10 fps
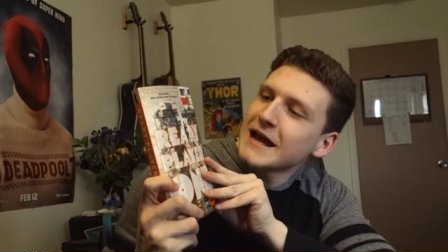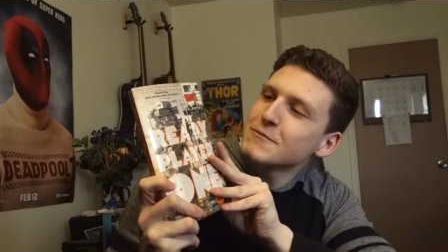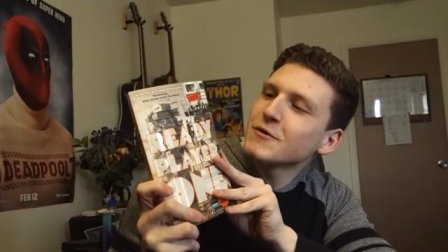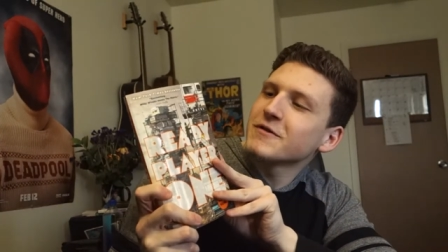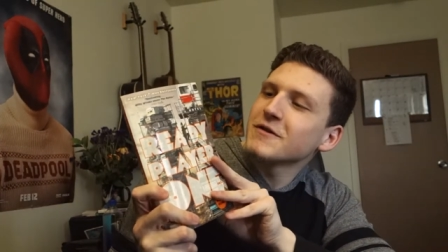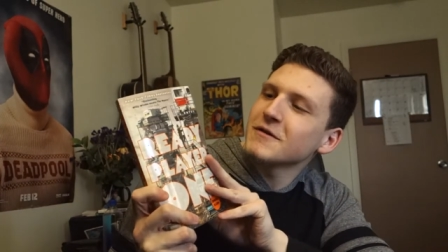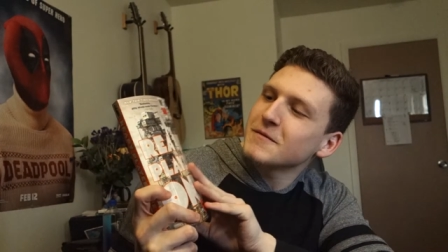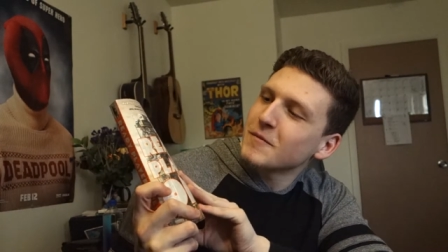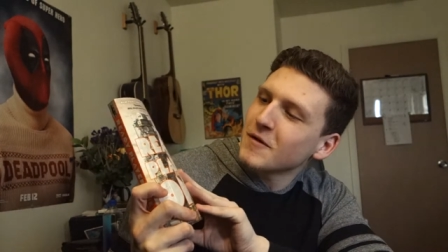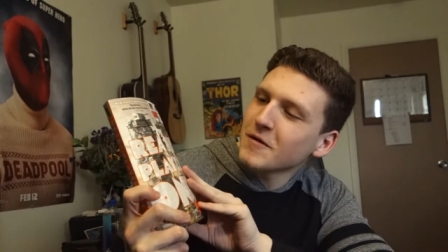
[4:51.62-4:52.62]
came with
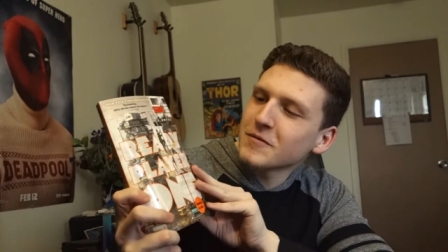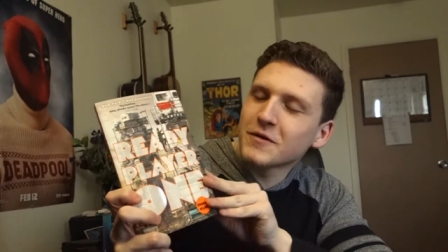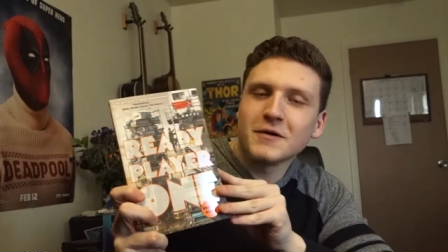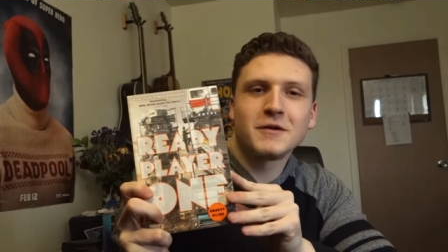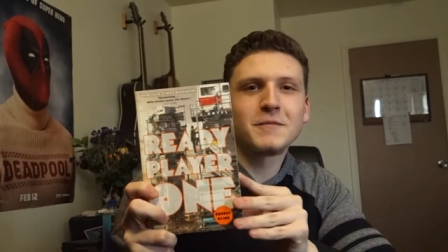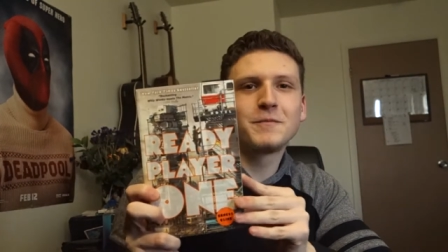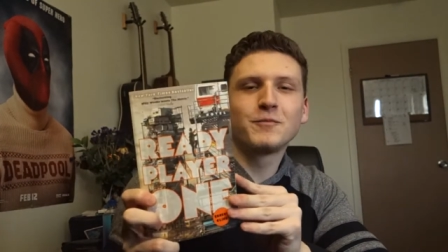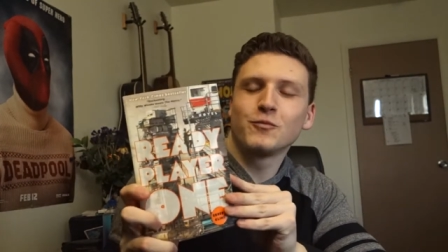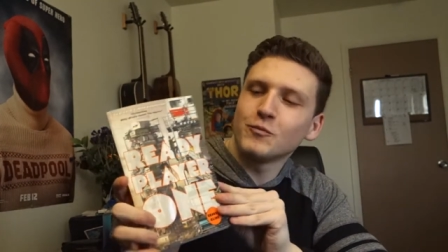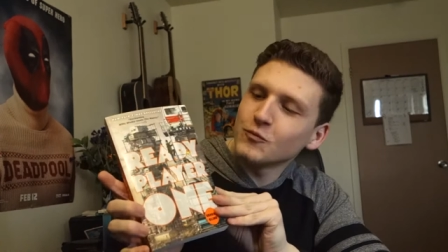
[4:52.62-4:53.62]
the
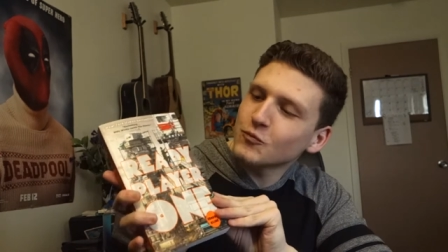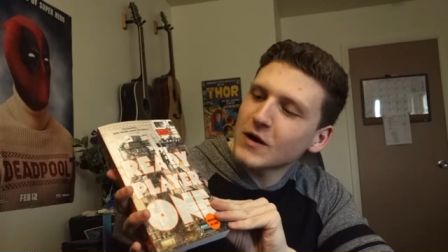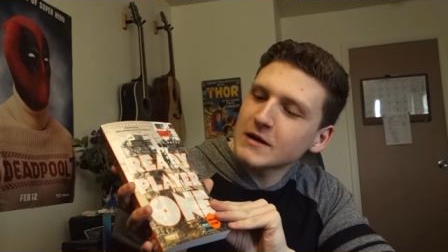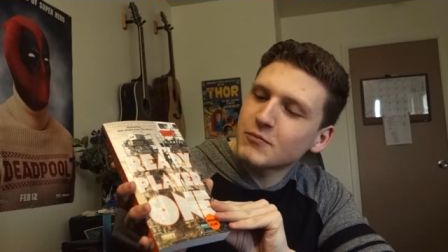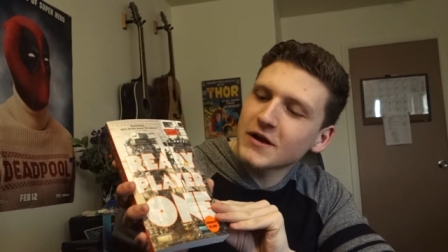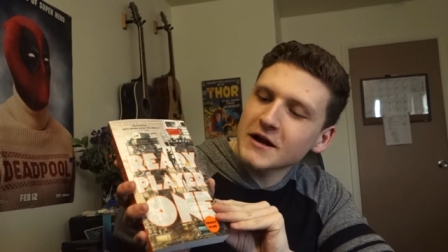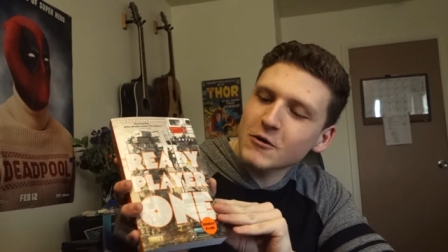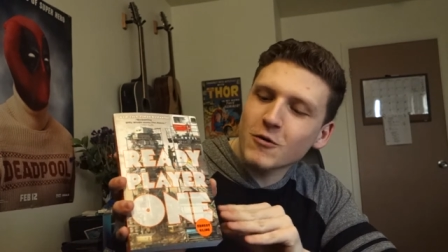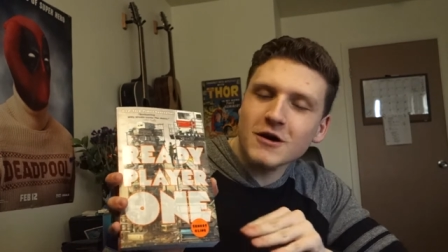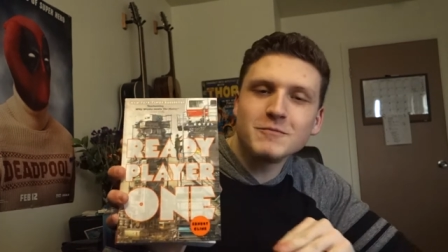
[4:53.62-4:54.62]
Ready
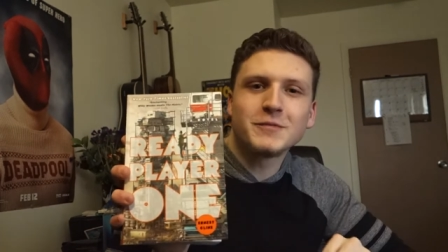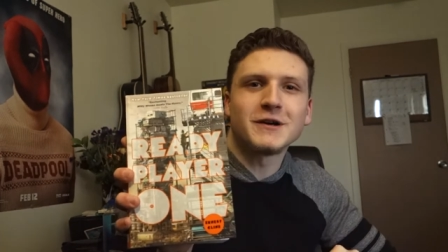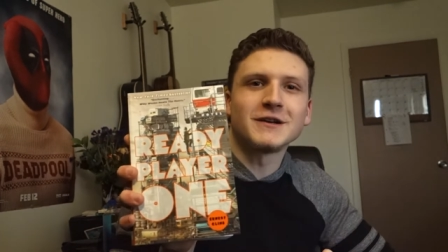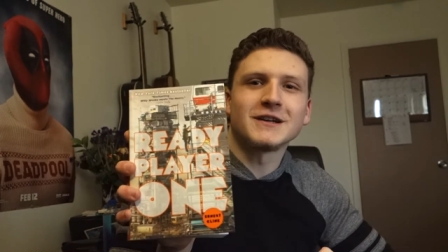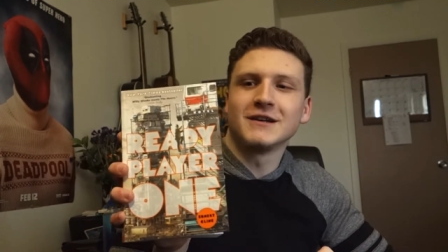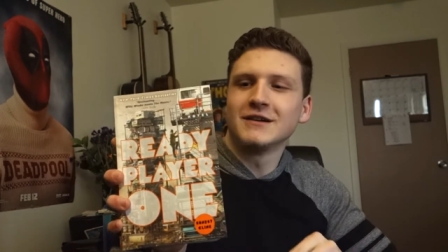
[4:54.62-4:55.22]
Player One book.